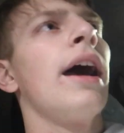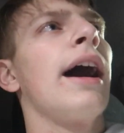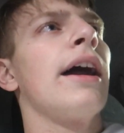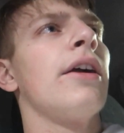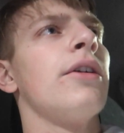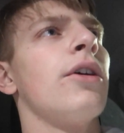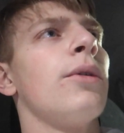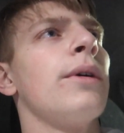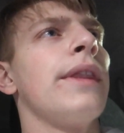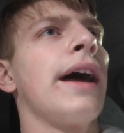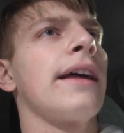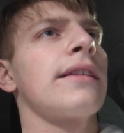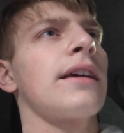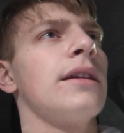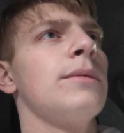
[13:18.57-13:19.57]
I don't know when
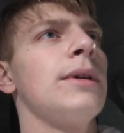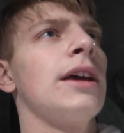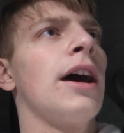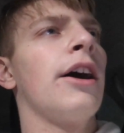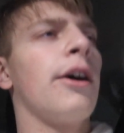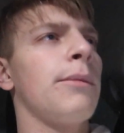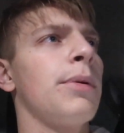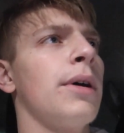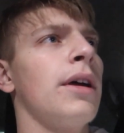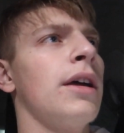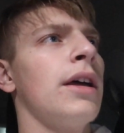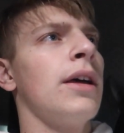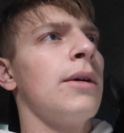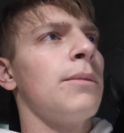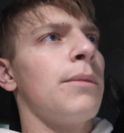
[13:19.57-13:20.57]
that's gonna be up,
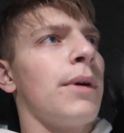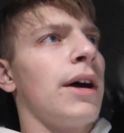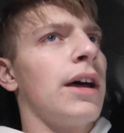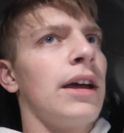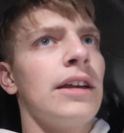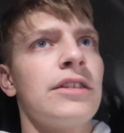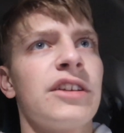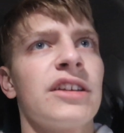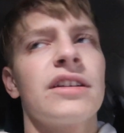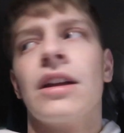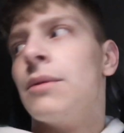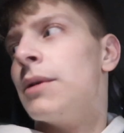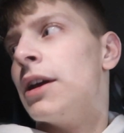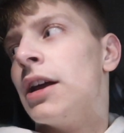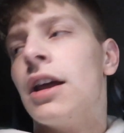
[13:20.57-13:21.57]
but it's just
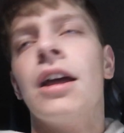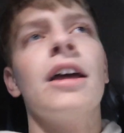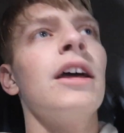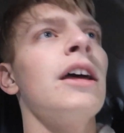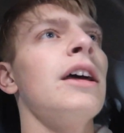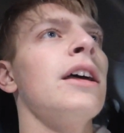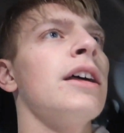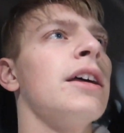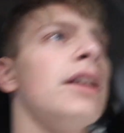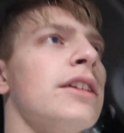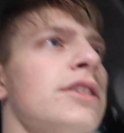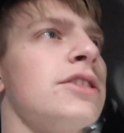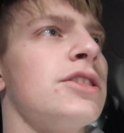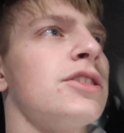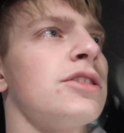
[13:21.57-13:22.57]
gonna be
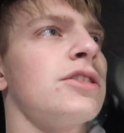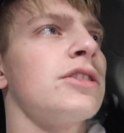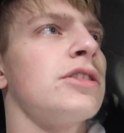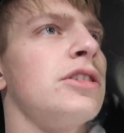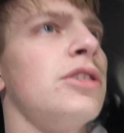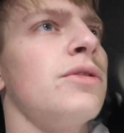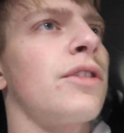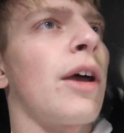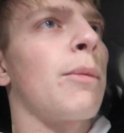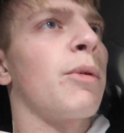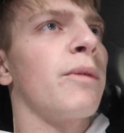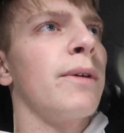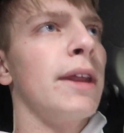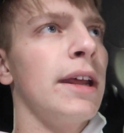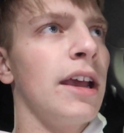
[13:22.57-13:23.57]
two
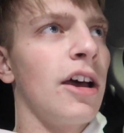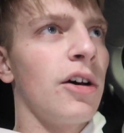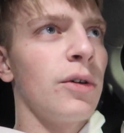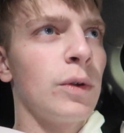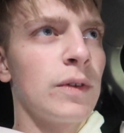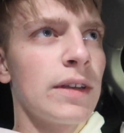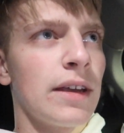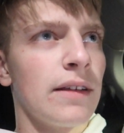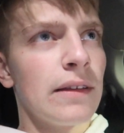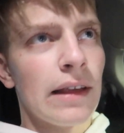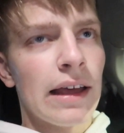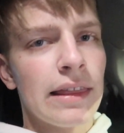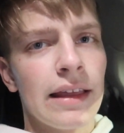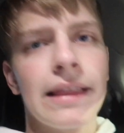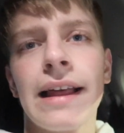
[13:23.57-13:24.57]
separate videos because
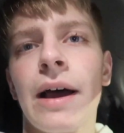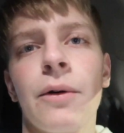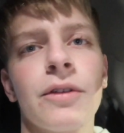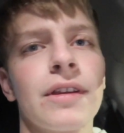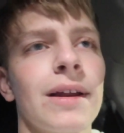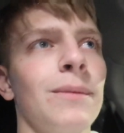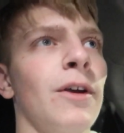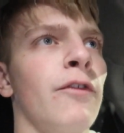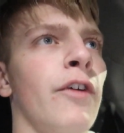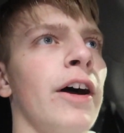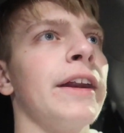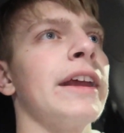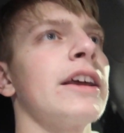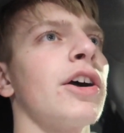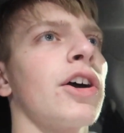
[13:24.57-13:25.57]
I think that one's gonna be
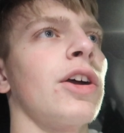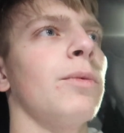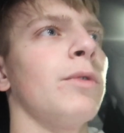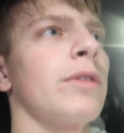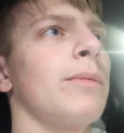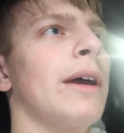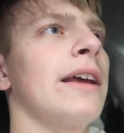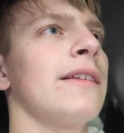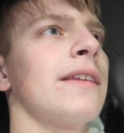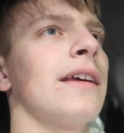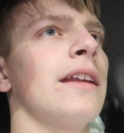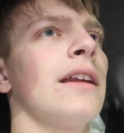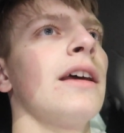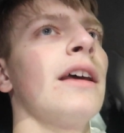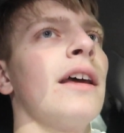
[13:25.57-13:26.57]
funny cooking with
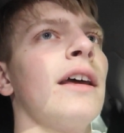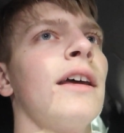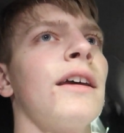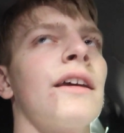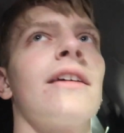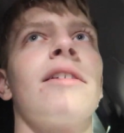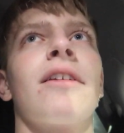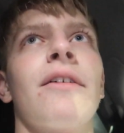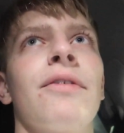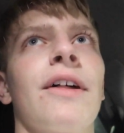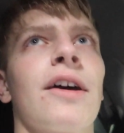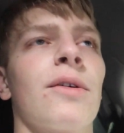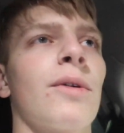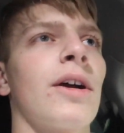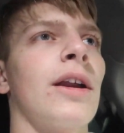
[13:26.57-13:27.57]
Mason because I
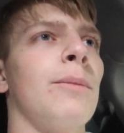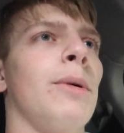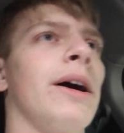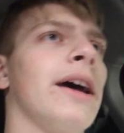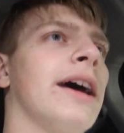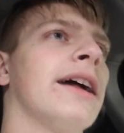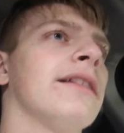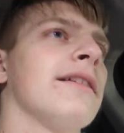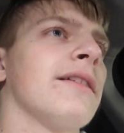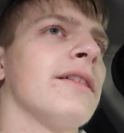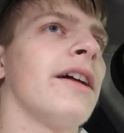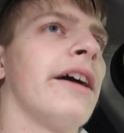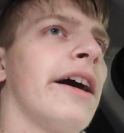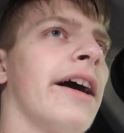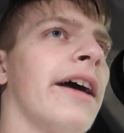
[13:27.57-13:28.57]
feel like we're gonna butt heads a
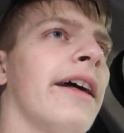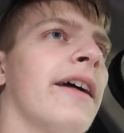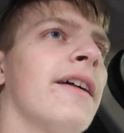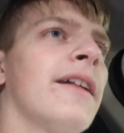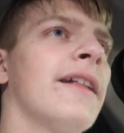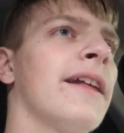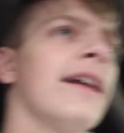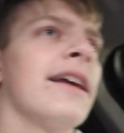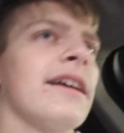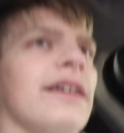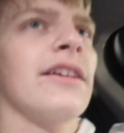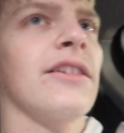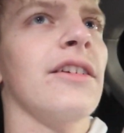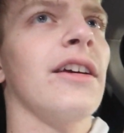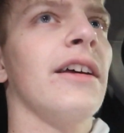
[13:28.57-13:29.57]
lot. Well,
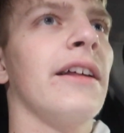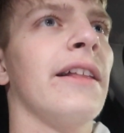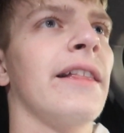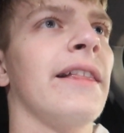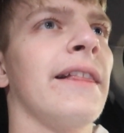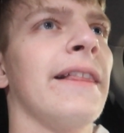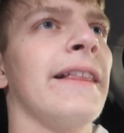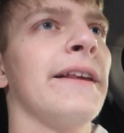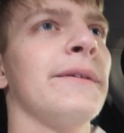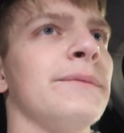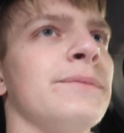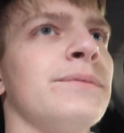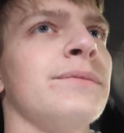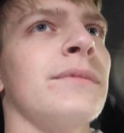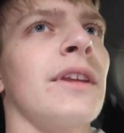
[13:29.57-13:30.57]
I'm the best
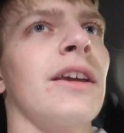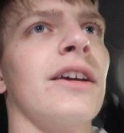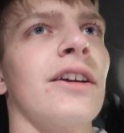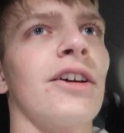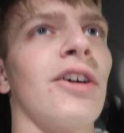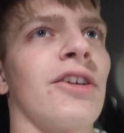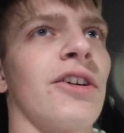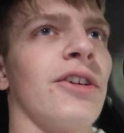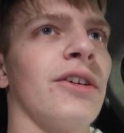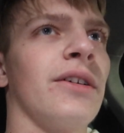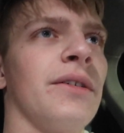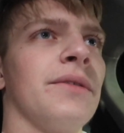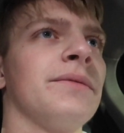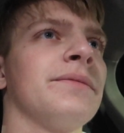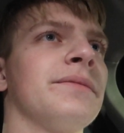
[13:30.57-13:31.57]
cooker. Cooker.
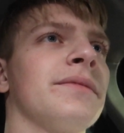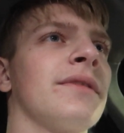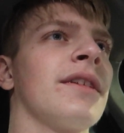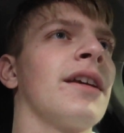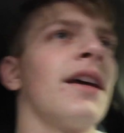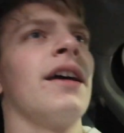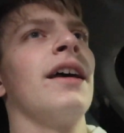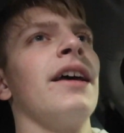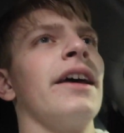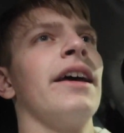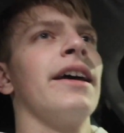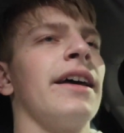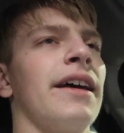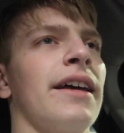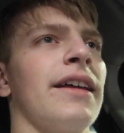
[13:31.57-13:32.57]
Cooker, that's what I
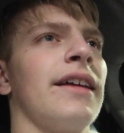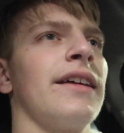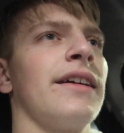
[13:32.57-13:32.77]
said.